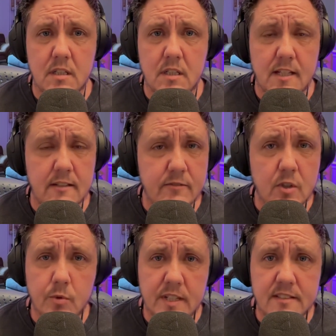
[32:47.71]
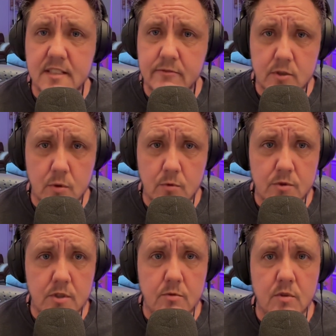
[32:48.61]
And if no one has ever told
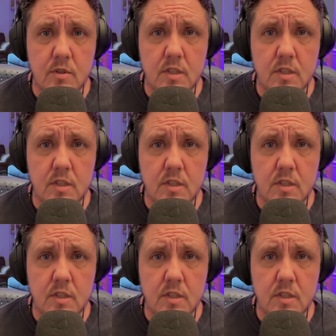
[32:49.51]
you,